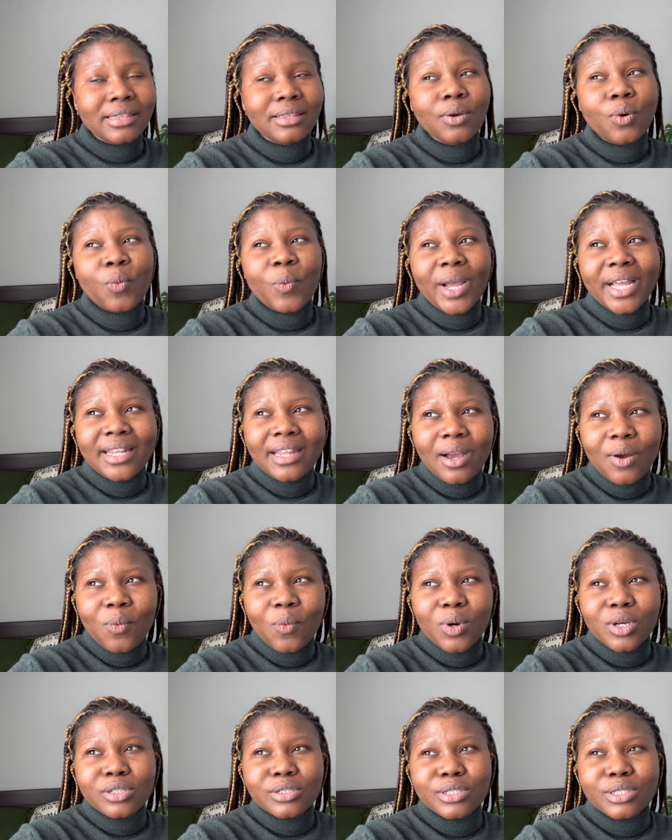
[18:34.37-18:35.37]
The weather
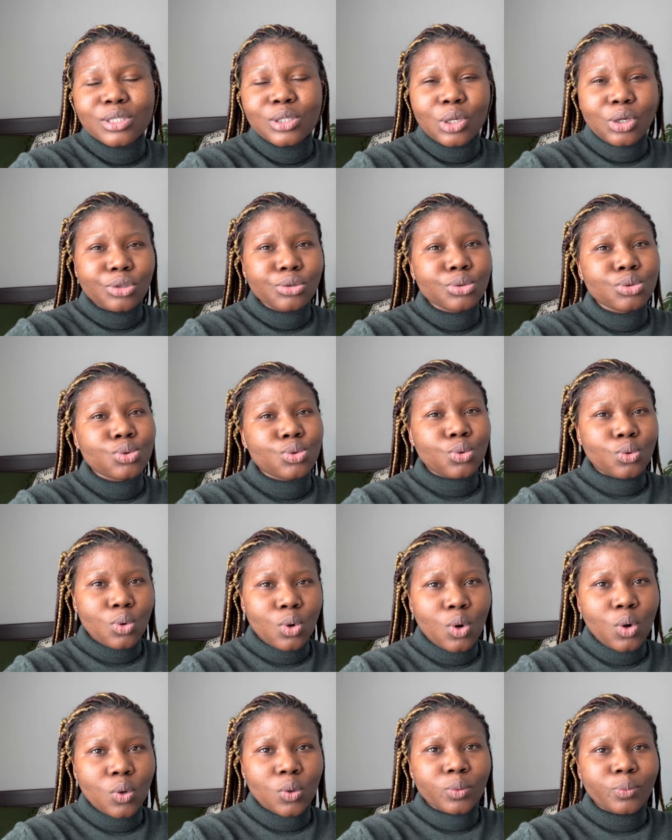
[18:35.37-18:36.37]
was not too
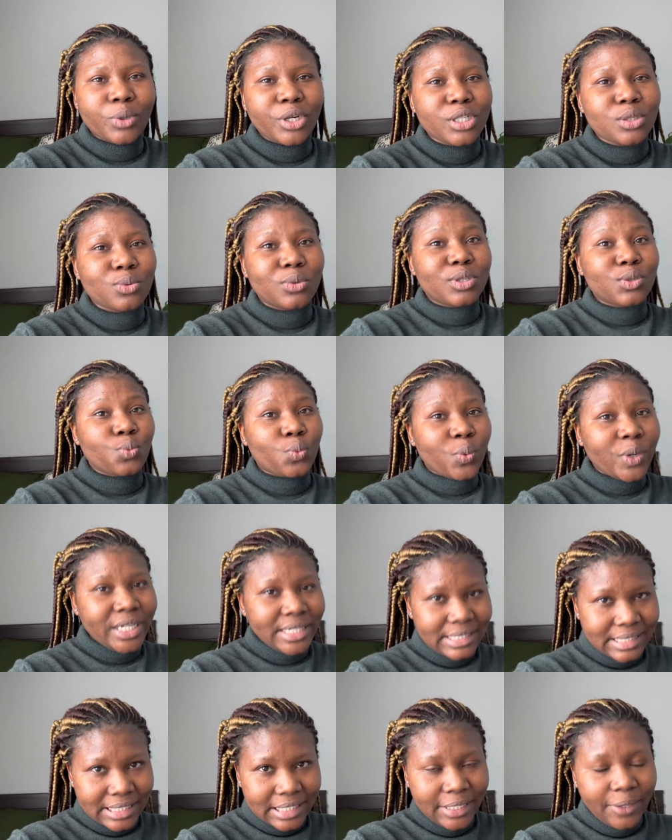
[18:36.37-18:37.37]
cold, but it was
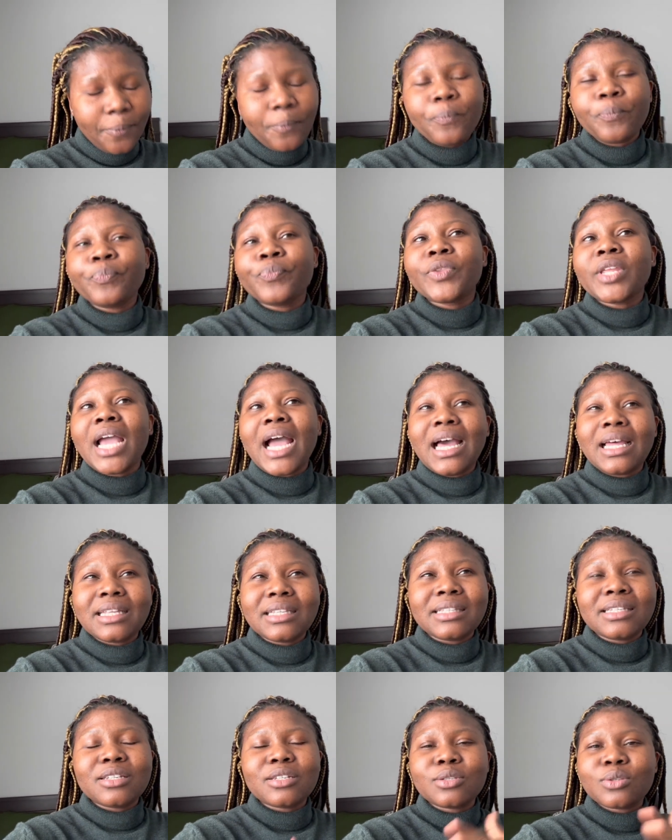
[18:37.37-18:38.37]
windy
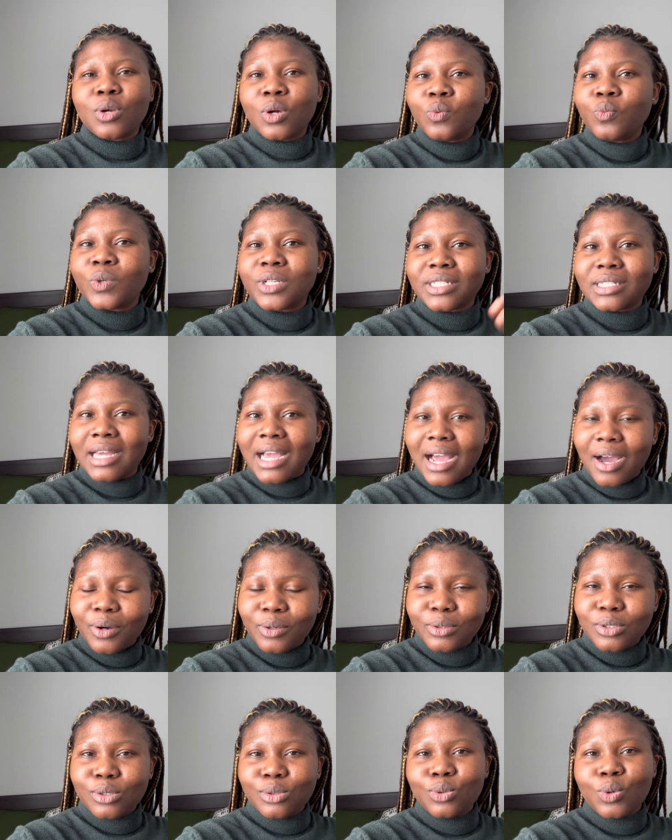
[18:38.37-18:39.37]
and the sun was
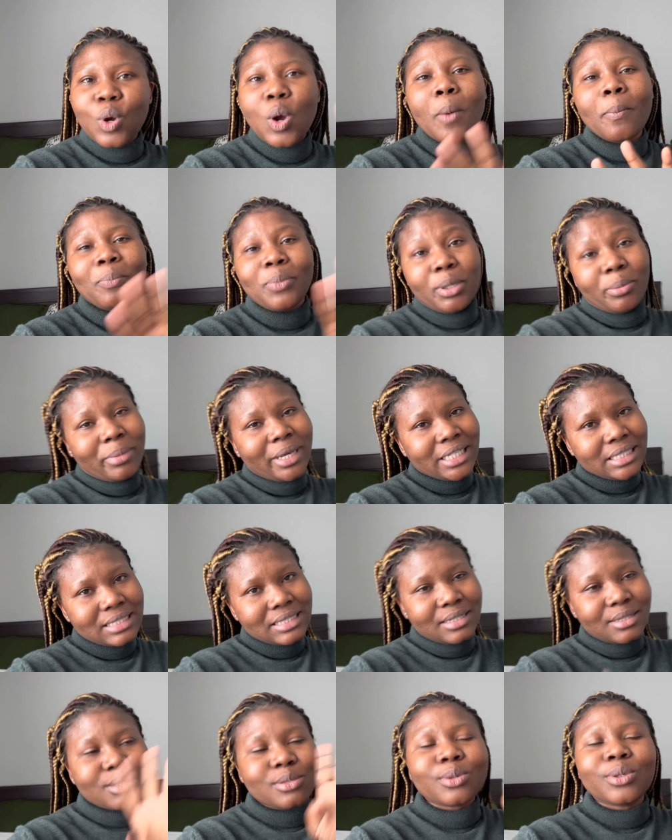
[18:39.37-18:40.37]
out to complement
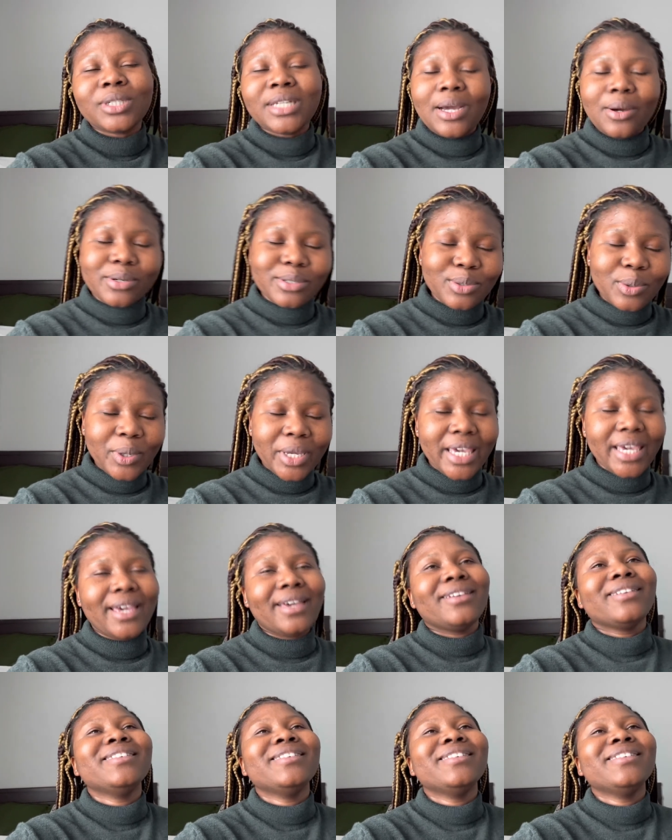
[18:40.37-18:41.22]
it so that was okay